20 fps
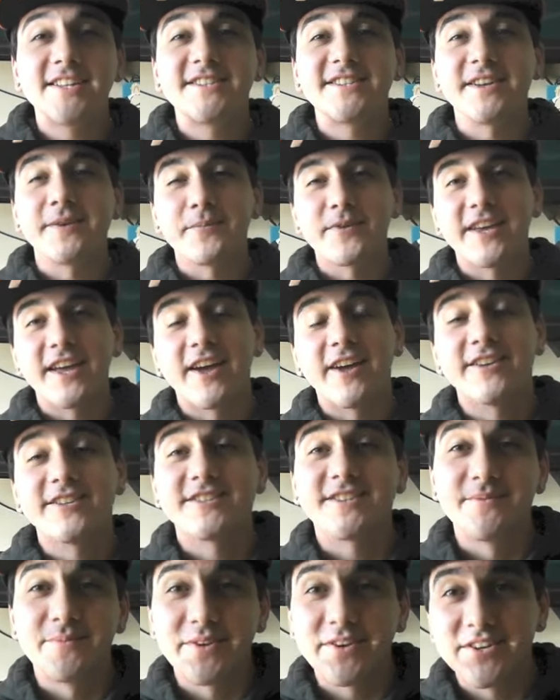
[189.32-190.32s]
What's up you
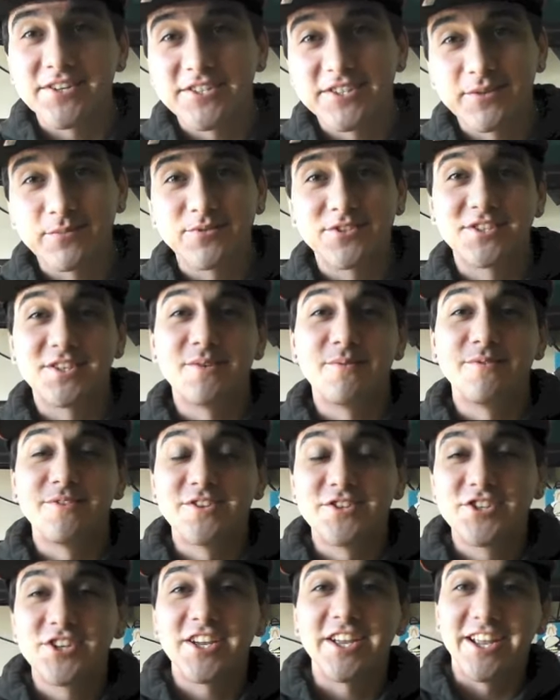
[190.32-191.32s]
guys, I'm here Team
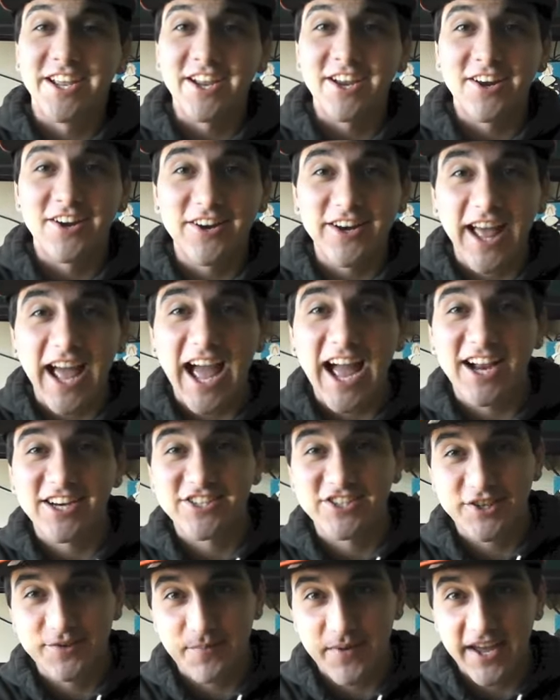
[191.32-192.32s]
She here to
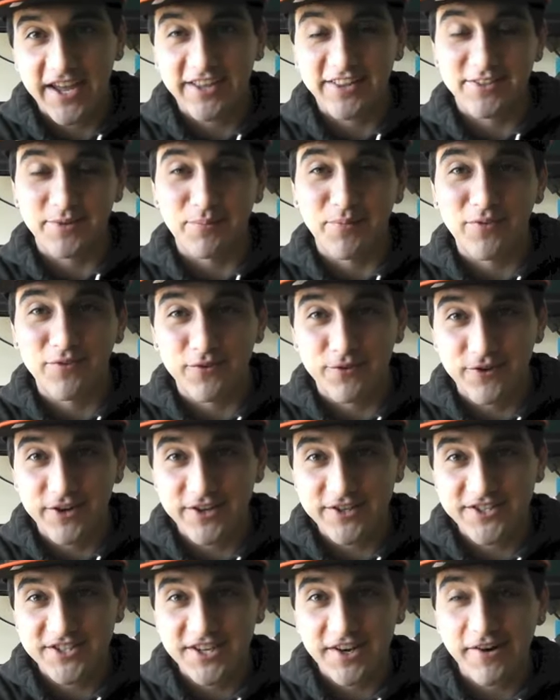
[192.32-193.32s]
actually make
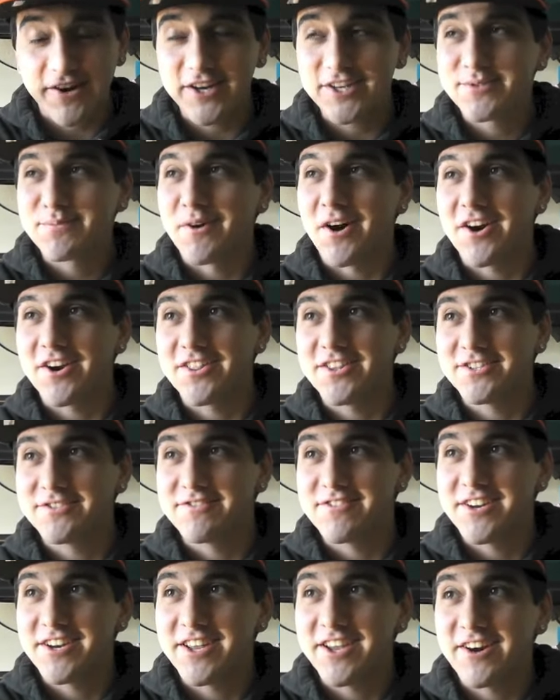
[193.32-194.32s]
the serious part of
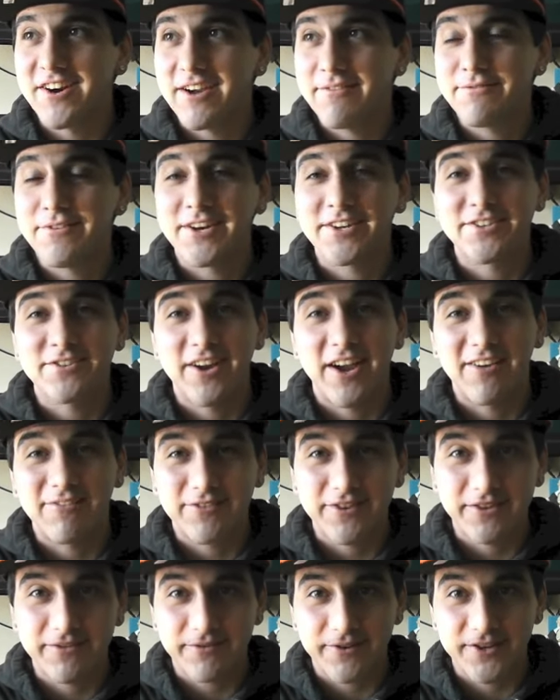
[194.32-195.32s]
this video. I fucked
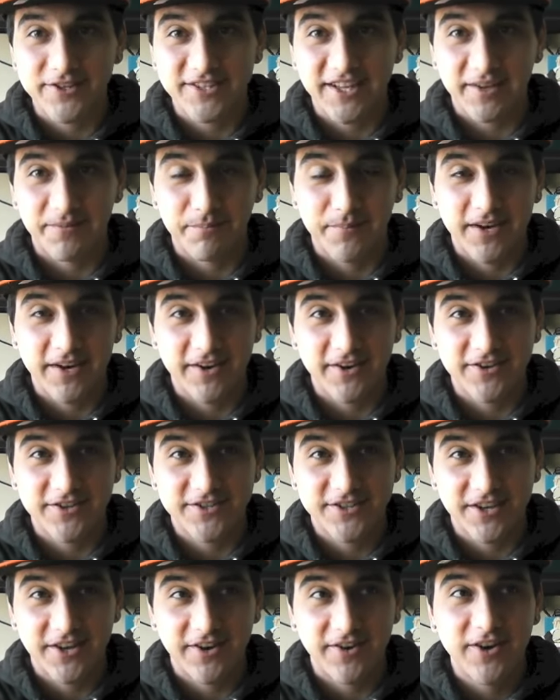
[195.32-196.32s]
around for the first like minute
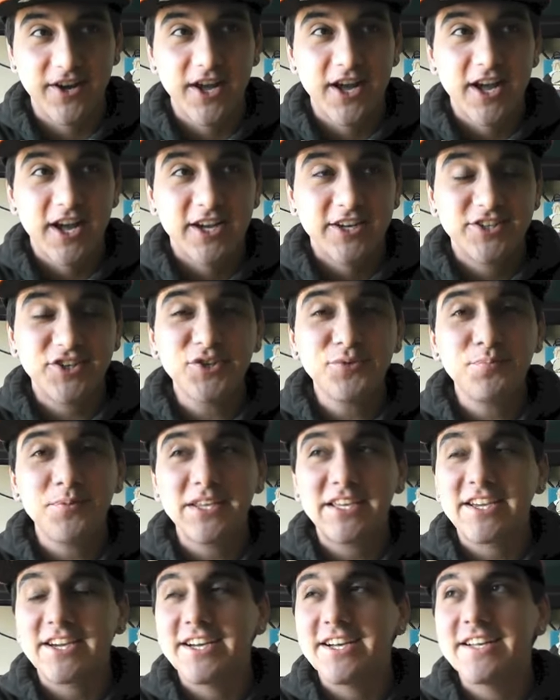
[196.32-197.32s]
or so just
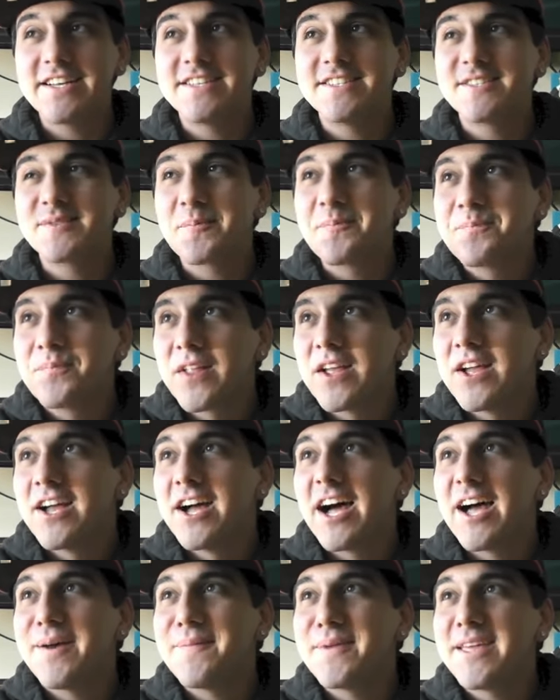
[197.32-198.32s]
because,
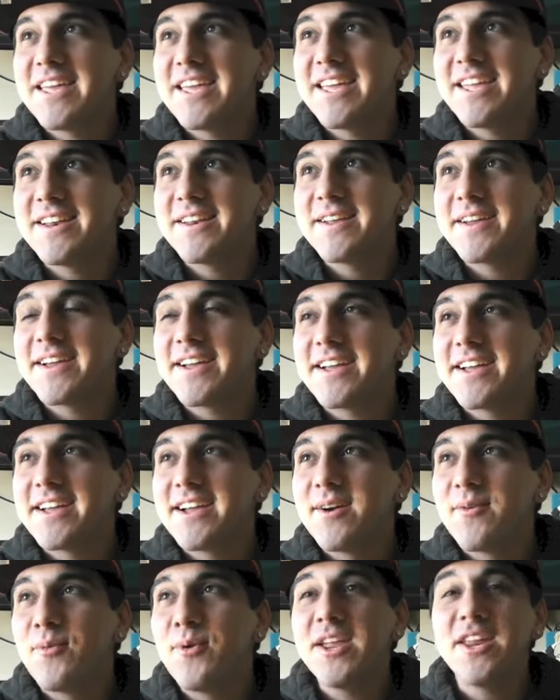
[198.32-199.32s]
I mean,
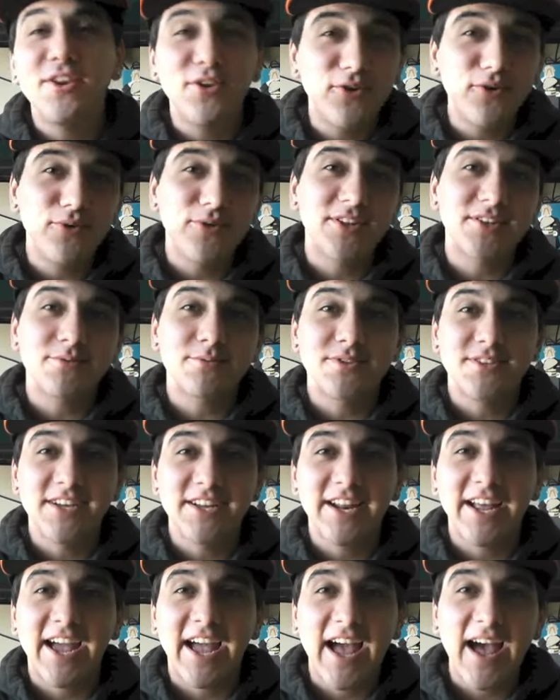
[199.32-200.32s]
we knew this was
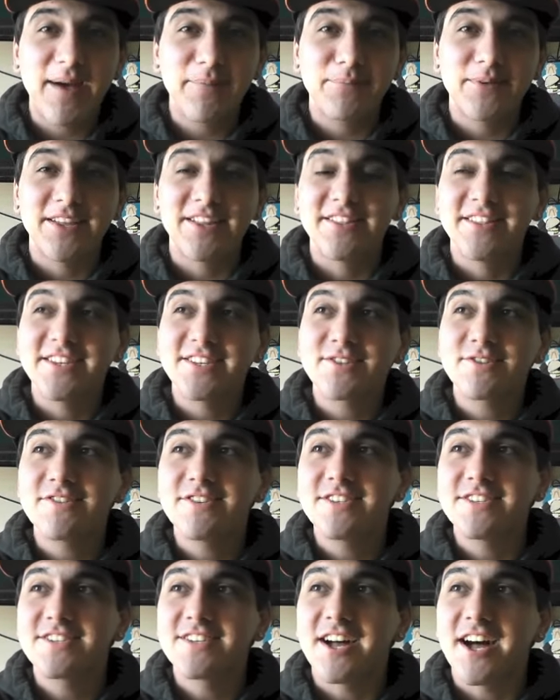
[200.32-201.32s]
gonna happen. This
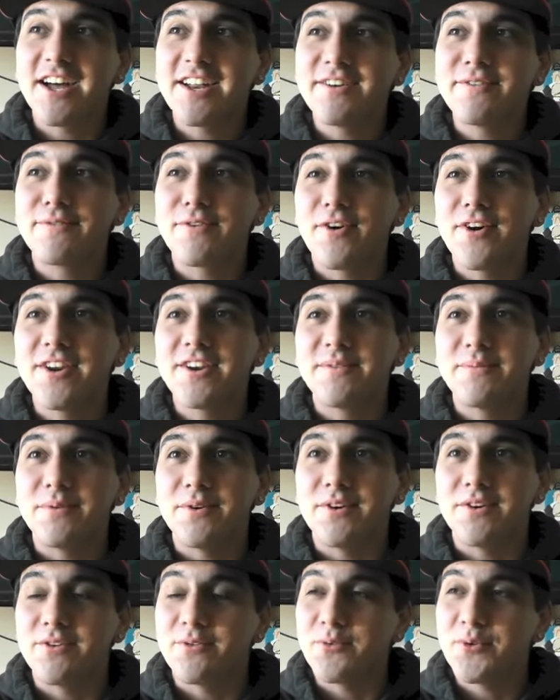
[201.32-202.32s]
was
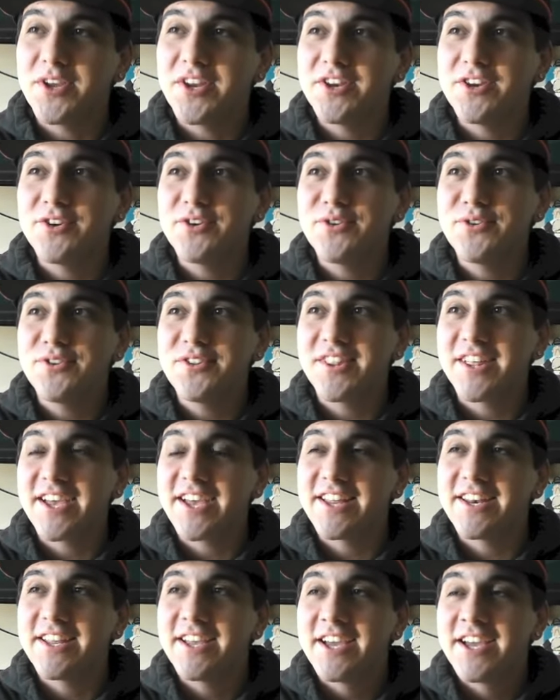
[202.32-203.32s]
unavoidable. We knew
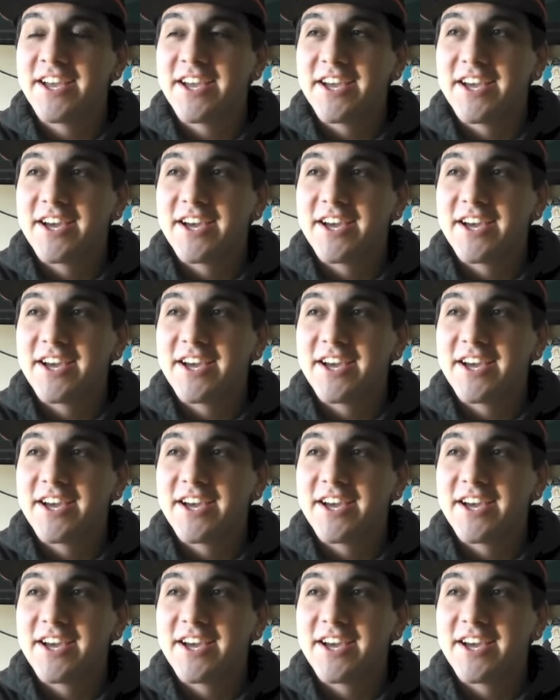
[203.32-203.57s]
that